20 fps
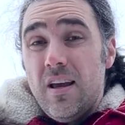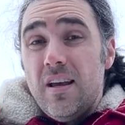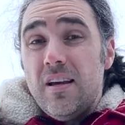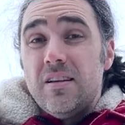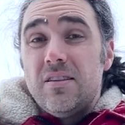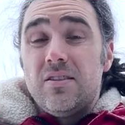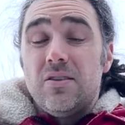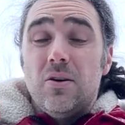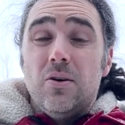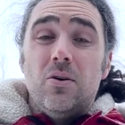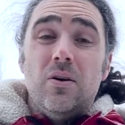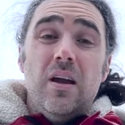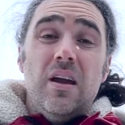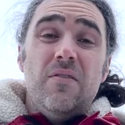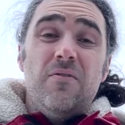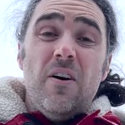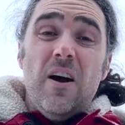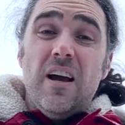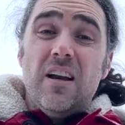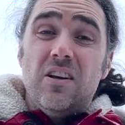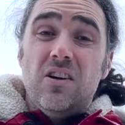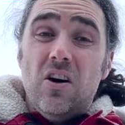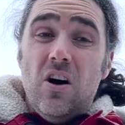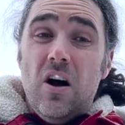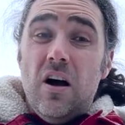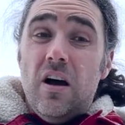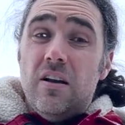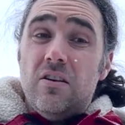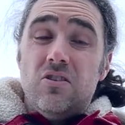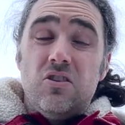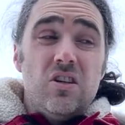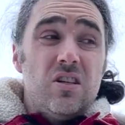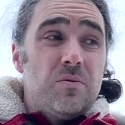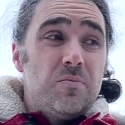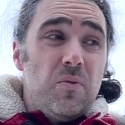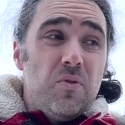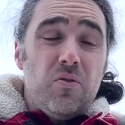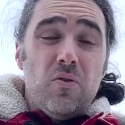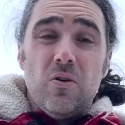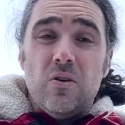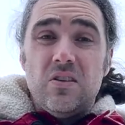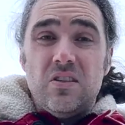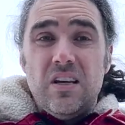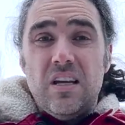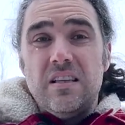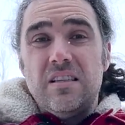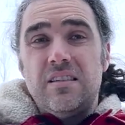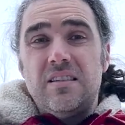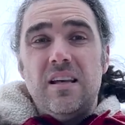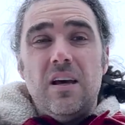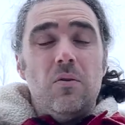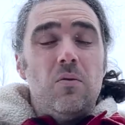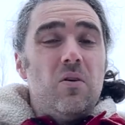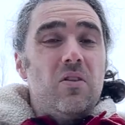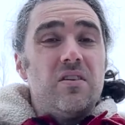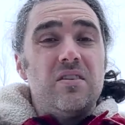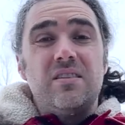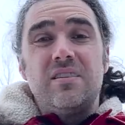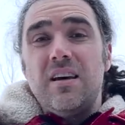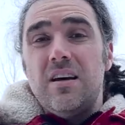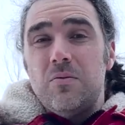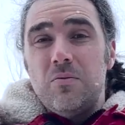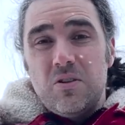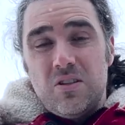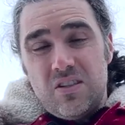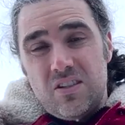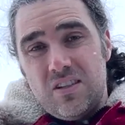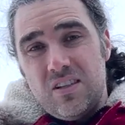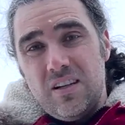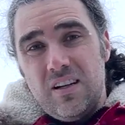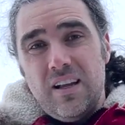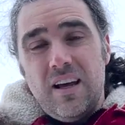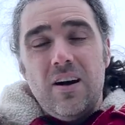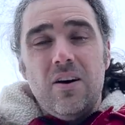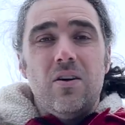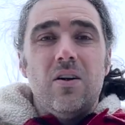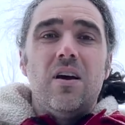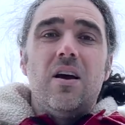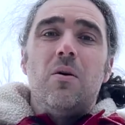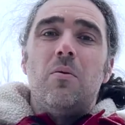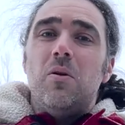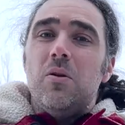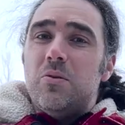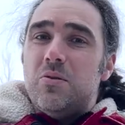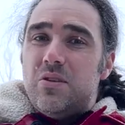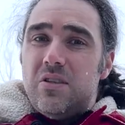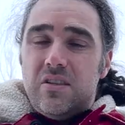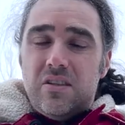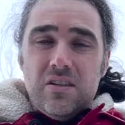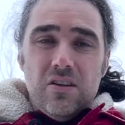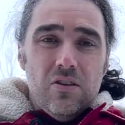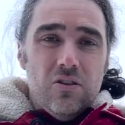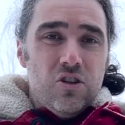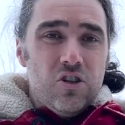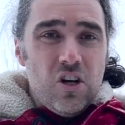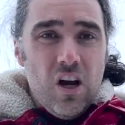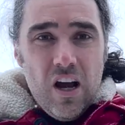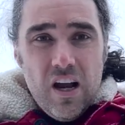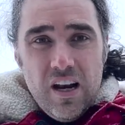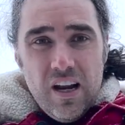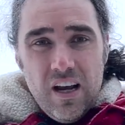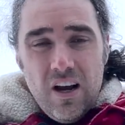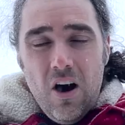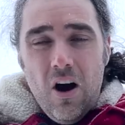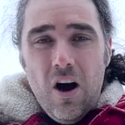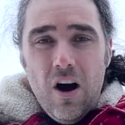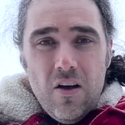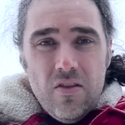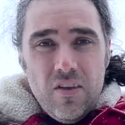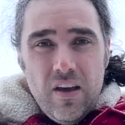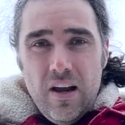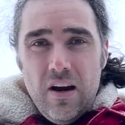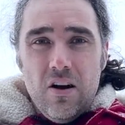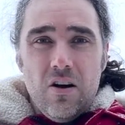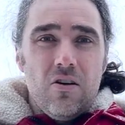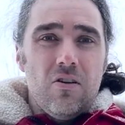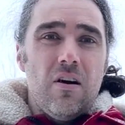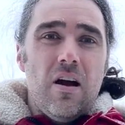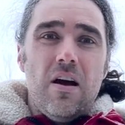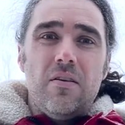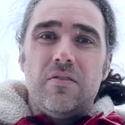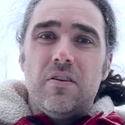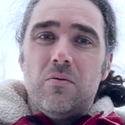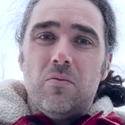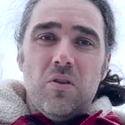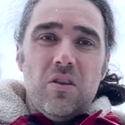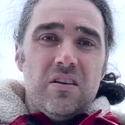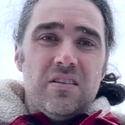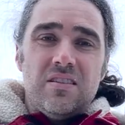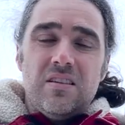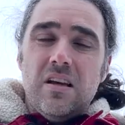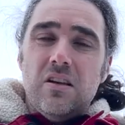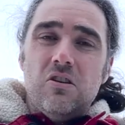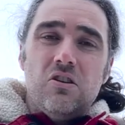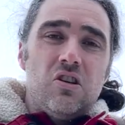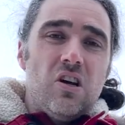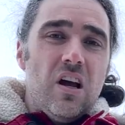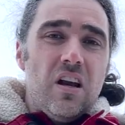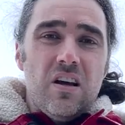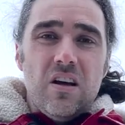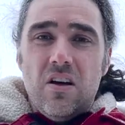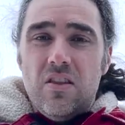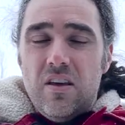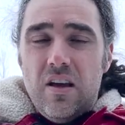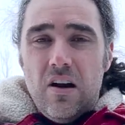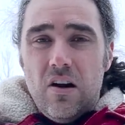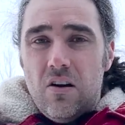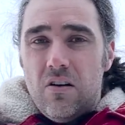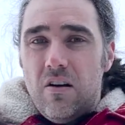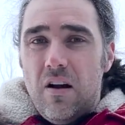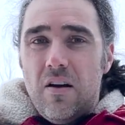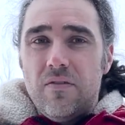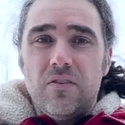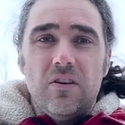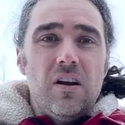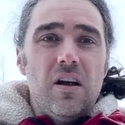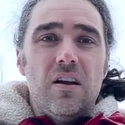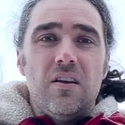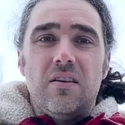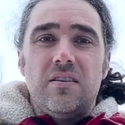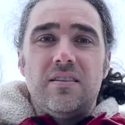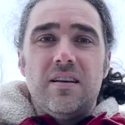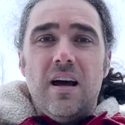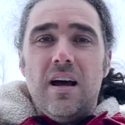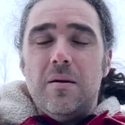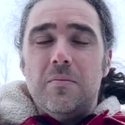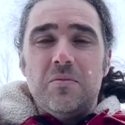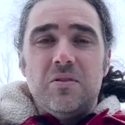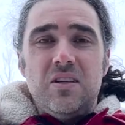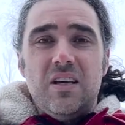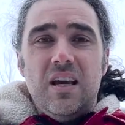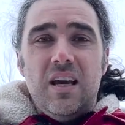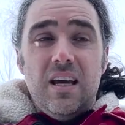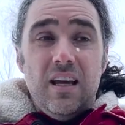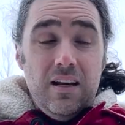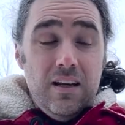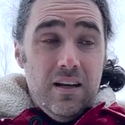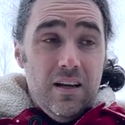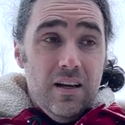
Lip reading: So if I'd gone just before sunset while the sun was still out, while it was still shining on the aircraft, and when the sun's shining on the aircraft, a lot of the times it